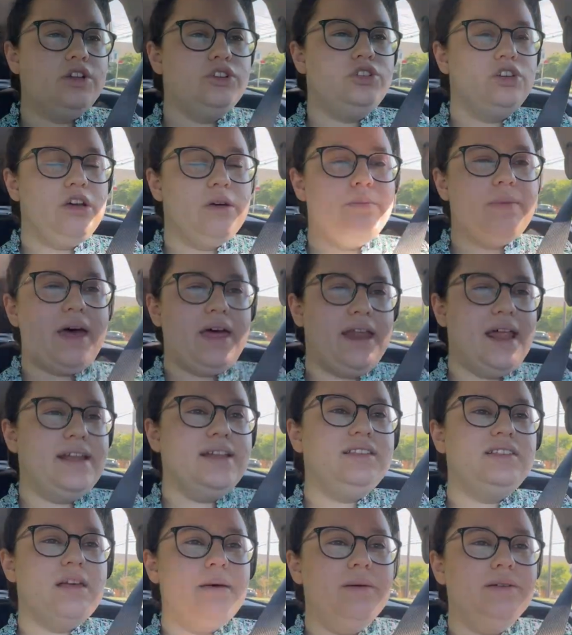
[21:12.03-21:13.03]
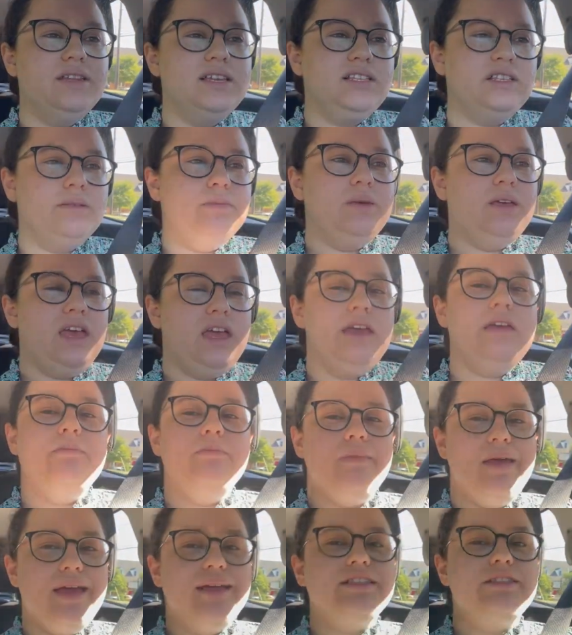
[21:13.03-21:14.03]
to combat anti-Semitism, it
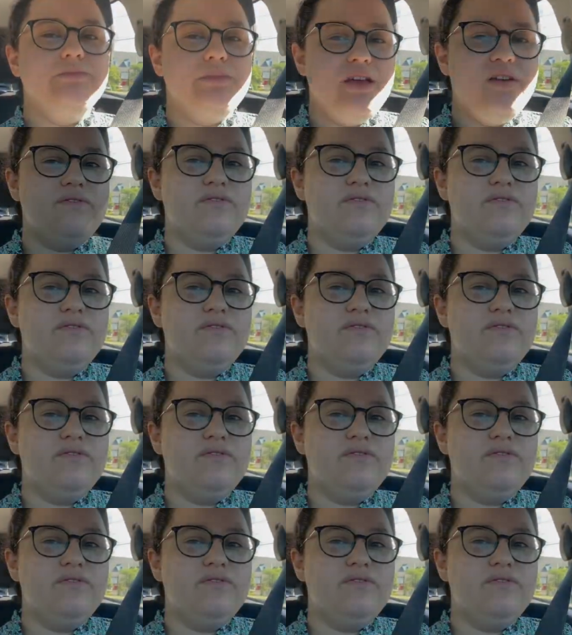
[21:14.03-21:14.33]
makes me